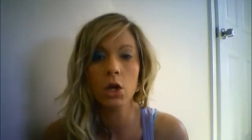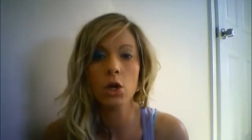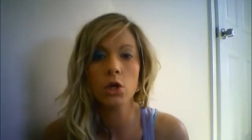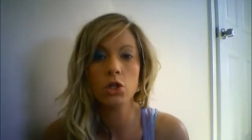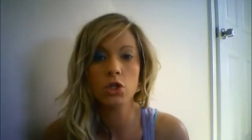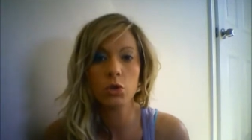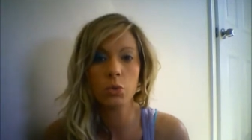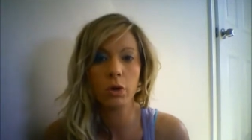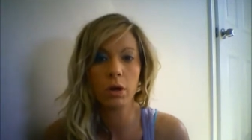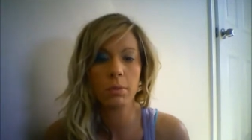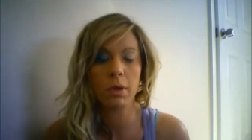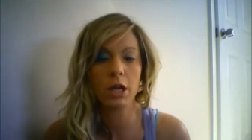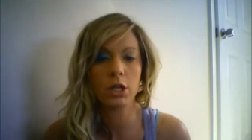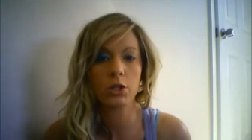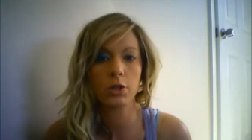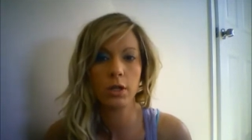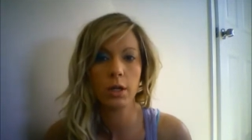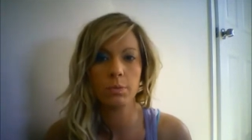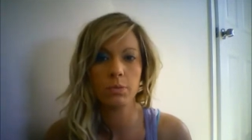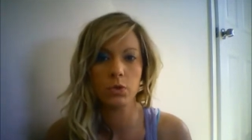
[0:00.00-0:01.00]
So you want to make
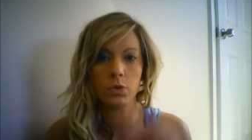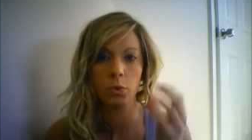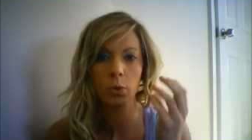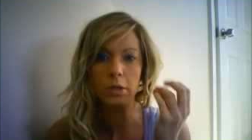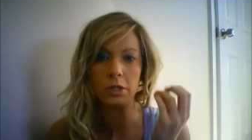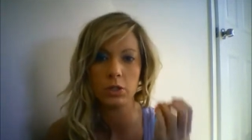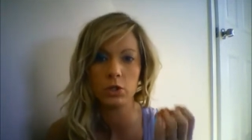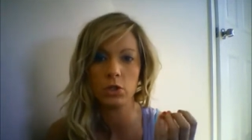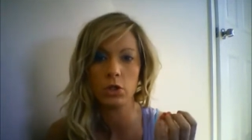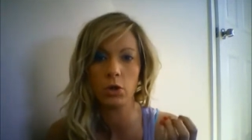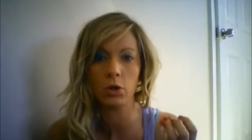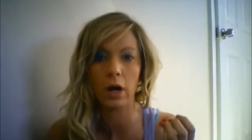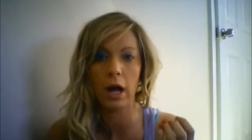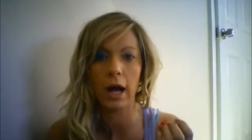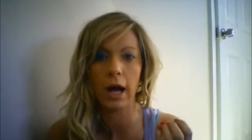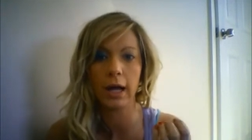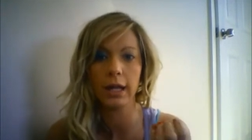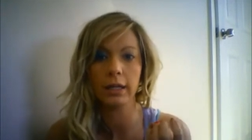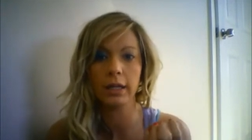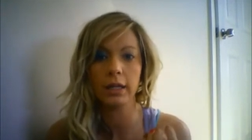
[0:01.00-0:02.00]
sure it absorbs into your
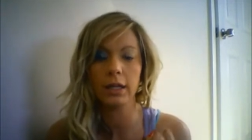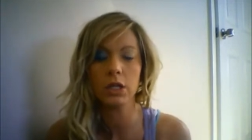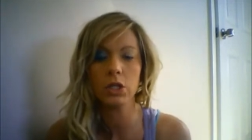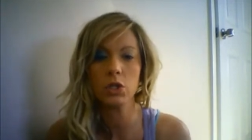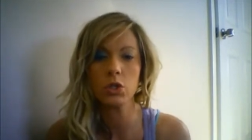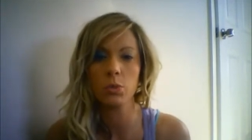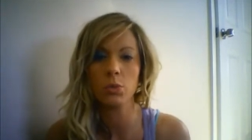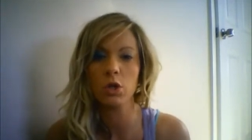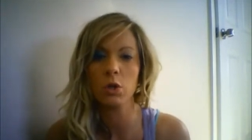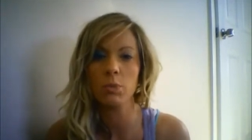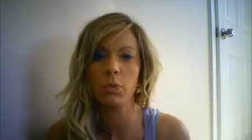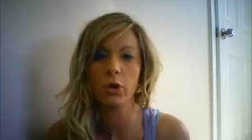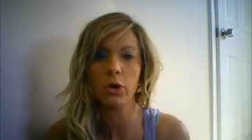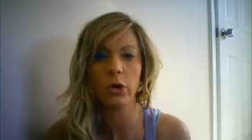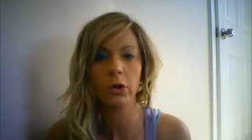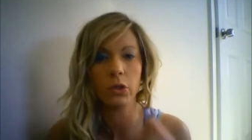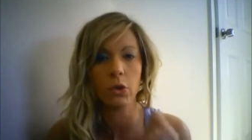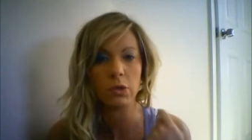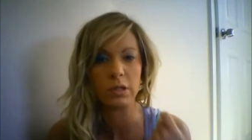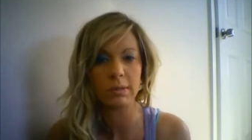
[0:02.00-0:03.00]
eyelids, so when you put
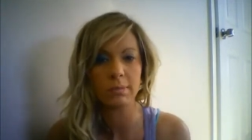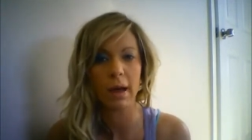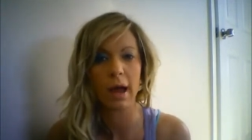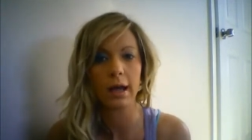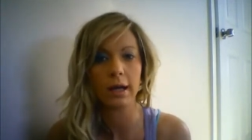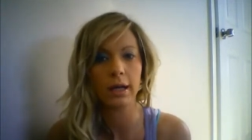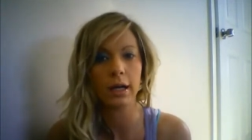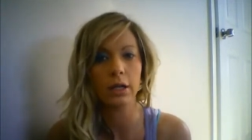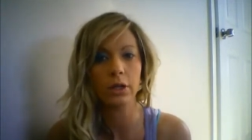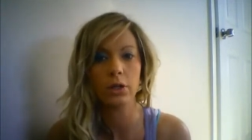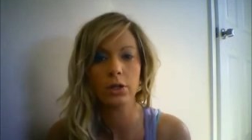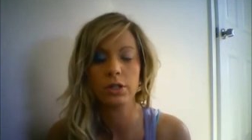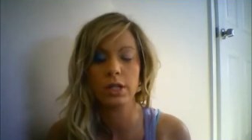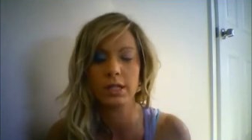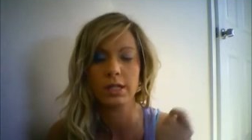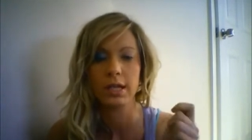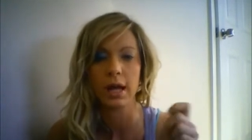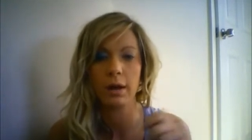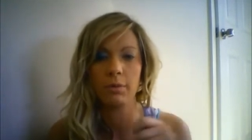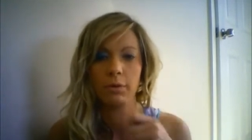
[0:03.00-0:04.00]
on those matte colors,
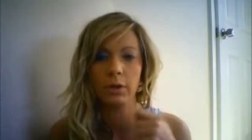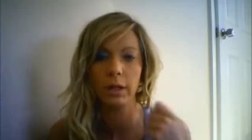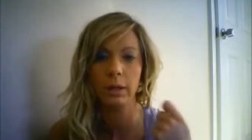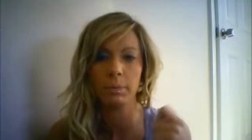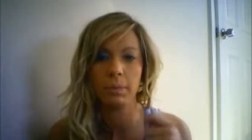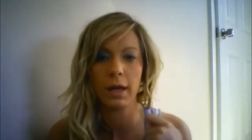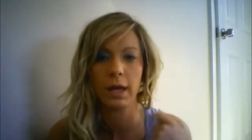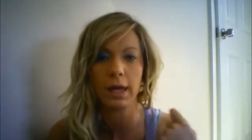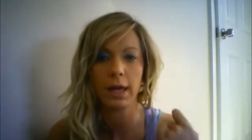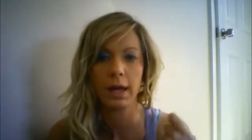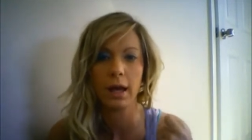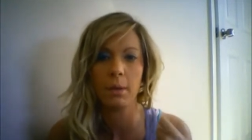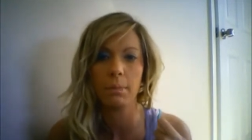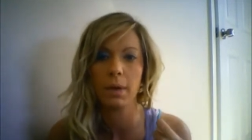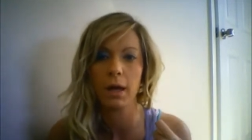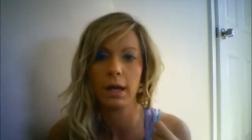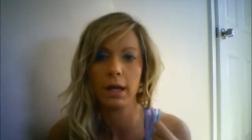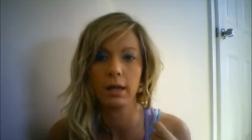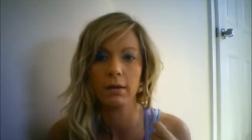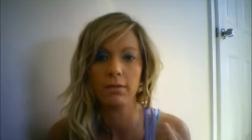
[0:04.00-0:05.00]
it's not really picking up
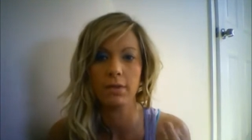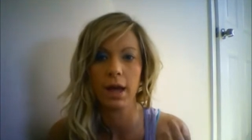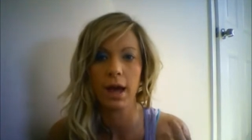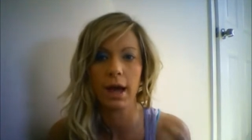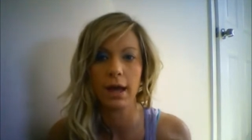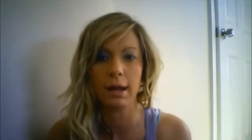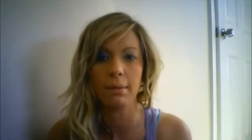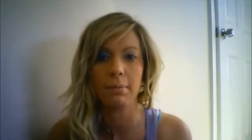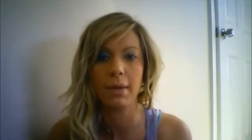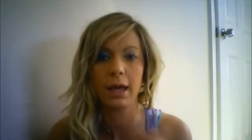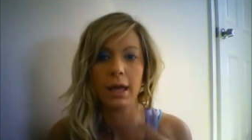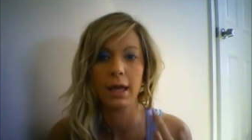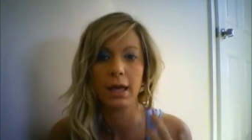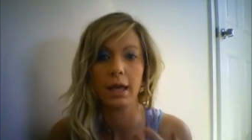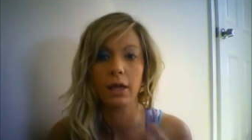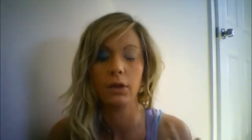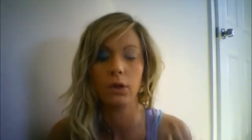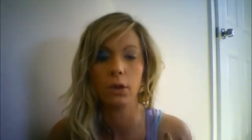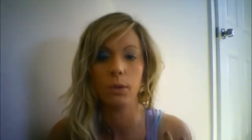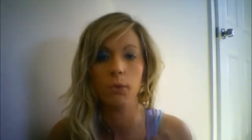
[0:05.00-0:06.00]
any of that and making it
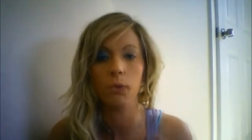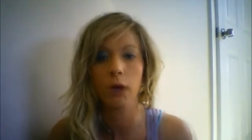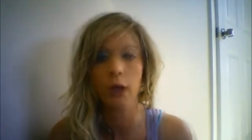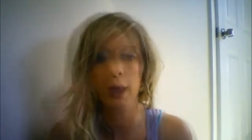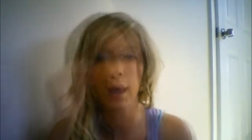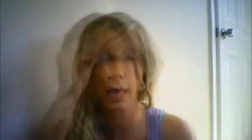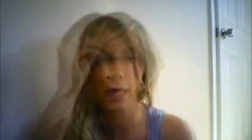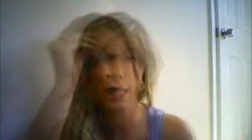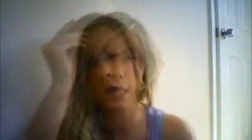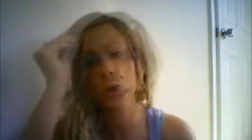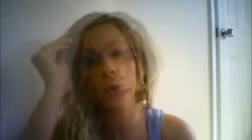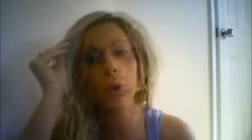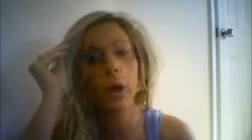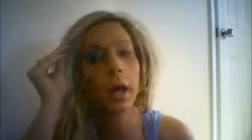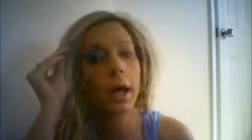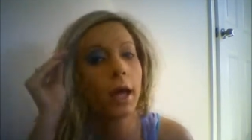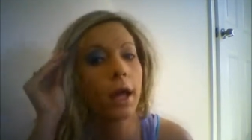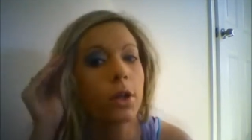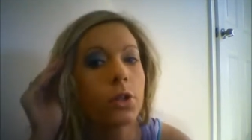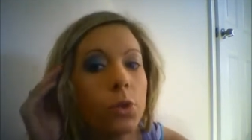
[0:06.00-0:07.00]
so we are
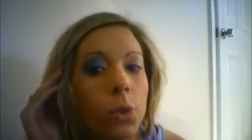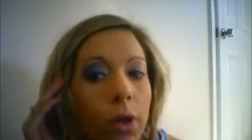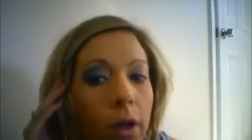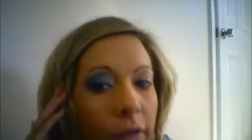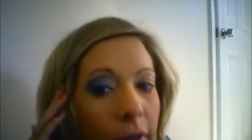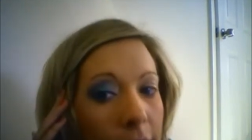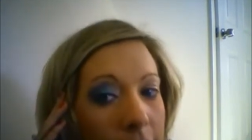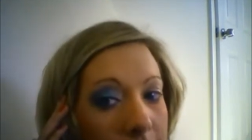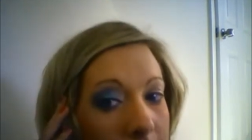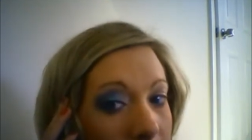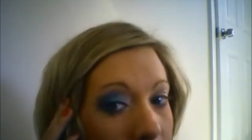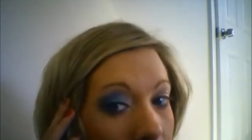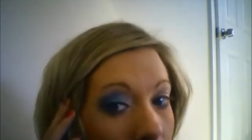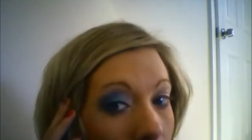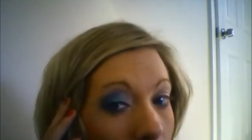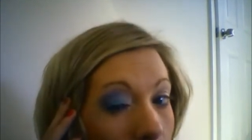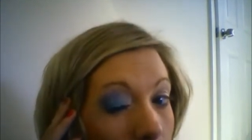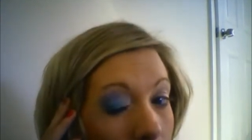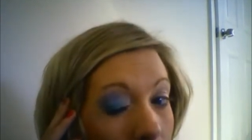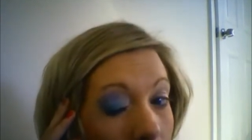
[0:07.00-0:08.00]
doing sort of a
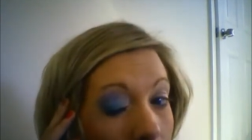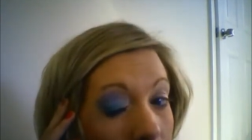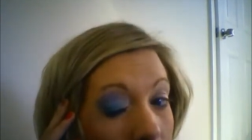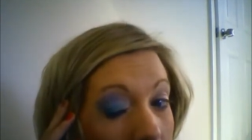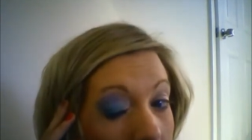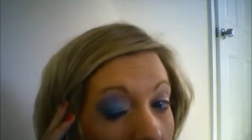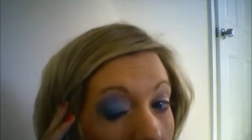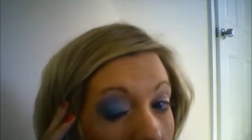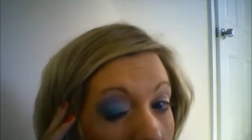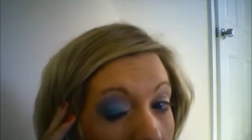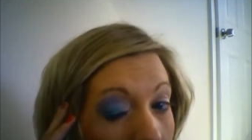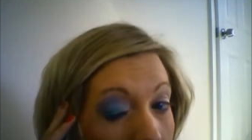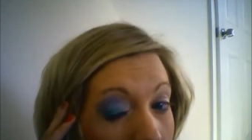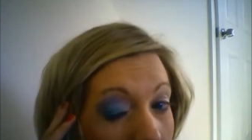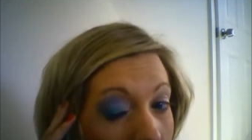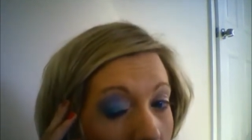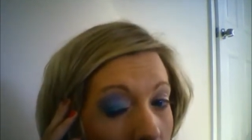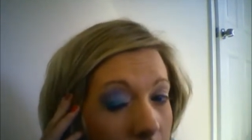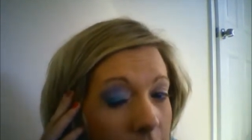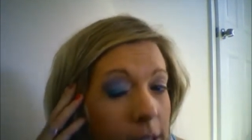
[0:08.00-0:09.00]
teal bluish eye,
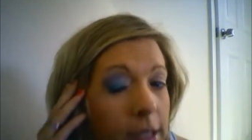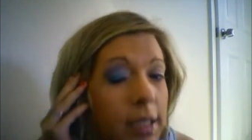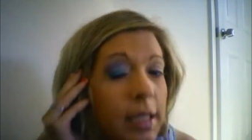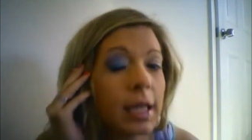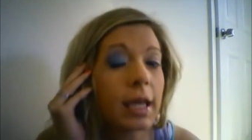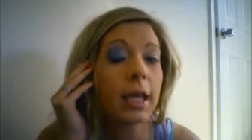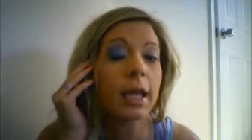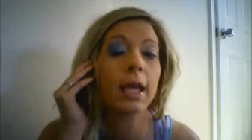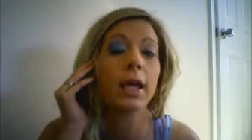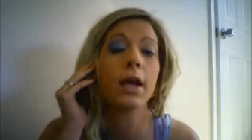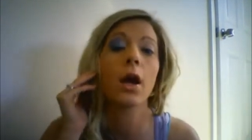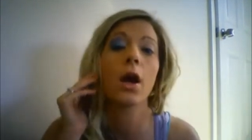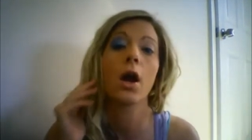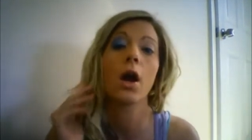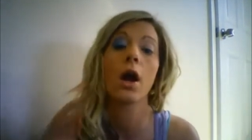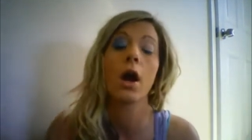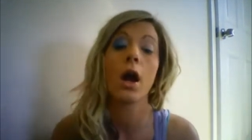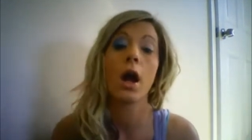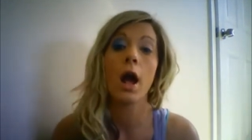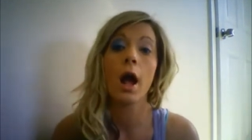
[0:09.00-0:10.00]
which you can see here.